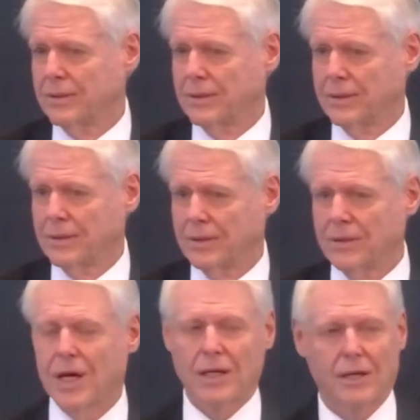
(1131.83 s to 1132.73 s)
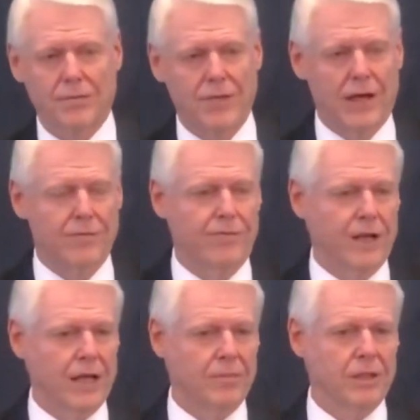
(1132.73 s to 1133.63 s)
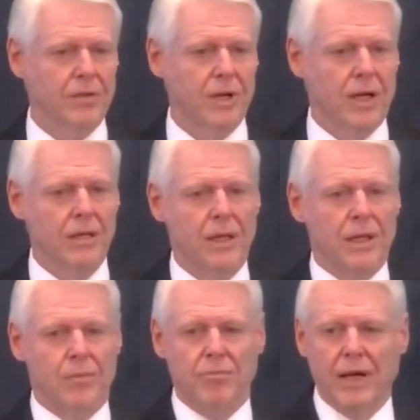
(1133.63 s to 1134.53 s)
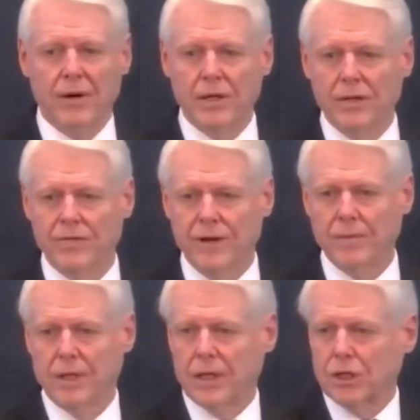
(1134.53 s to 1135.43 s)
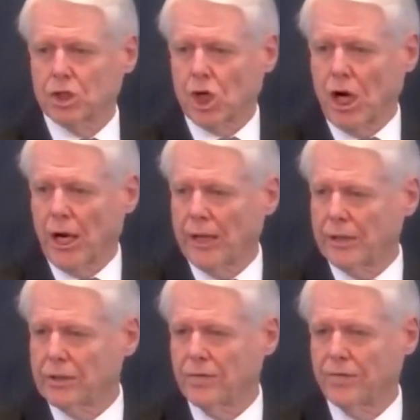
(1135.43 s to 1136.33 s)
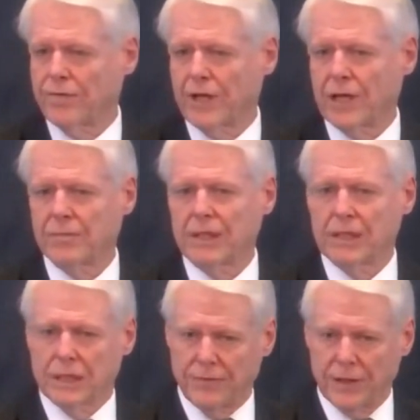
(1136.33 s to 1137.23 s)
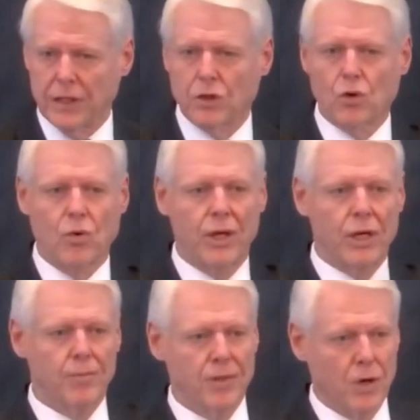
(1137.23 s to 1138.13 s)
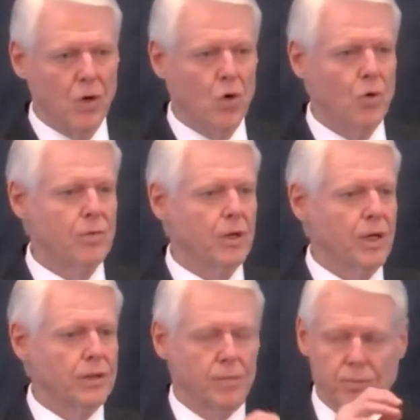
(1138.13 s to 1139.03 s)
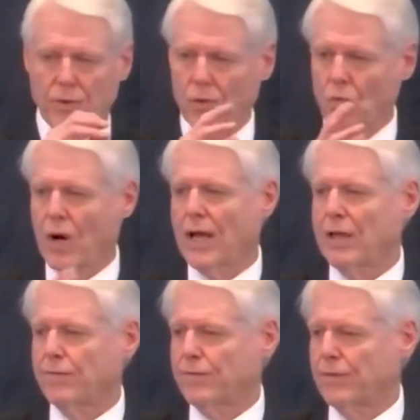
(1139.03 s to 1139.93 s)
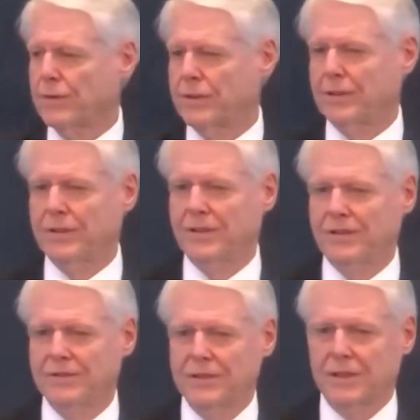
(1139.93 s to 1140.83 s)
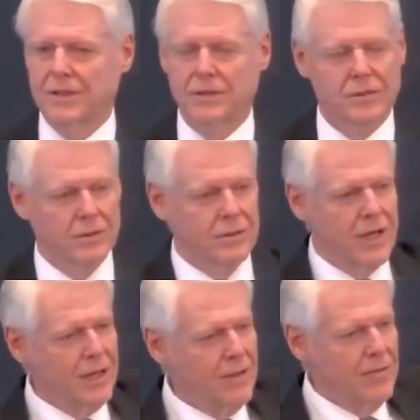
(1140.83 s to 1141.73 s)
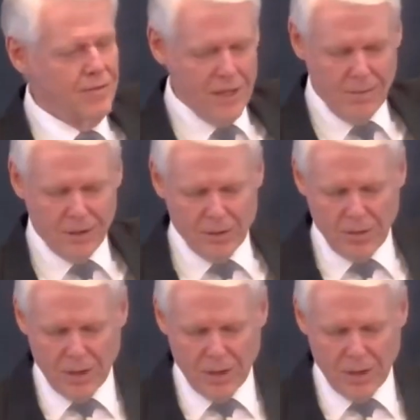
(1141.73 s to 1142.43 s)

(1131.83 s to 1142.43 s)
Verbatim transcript: You're not of that family. You're not married in the family, not a child of the family, living and growing up in the home. You're not the, the wife. So you're not in the family. You're not of